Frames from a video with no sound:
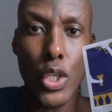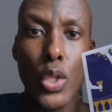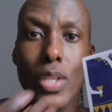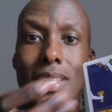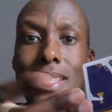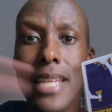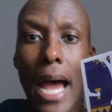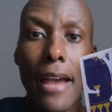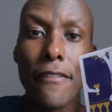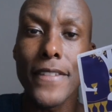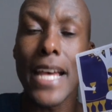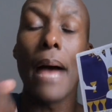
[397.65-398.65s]
to this
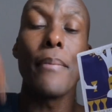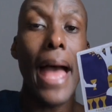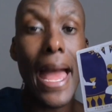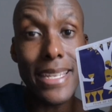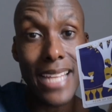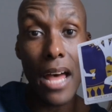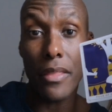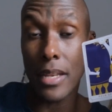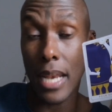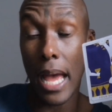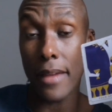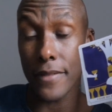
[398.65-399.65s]
lifetime and
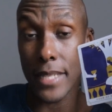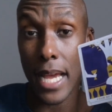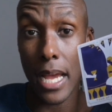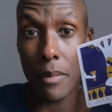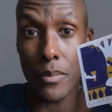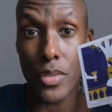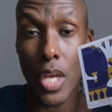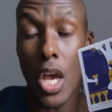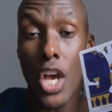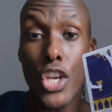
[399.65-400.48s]
other lifetimes.